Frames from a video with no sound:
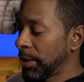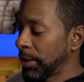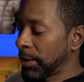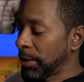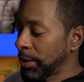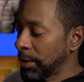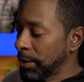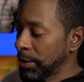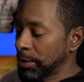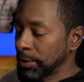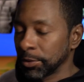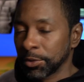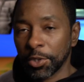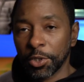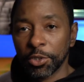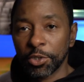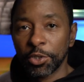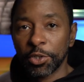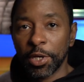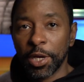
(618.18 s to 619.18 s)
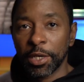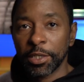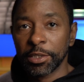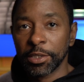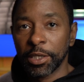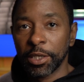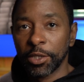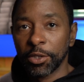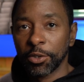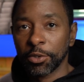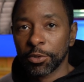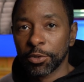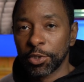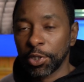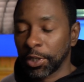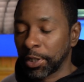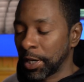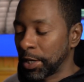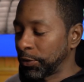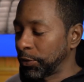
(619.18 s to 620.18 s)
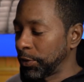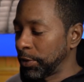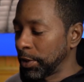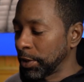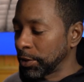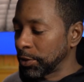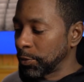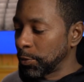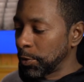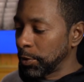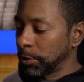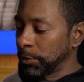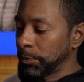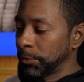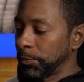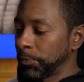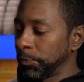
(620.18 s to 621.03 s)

And talk to you guys later. Check out the next one.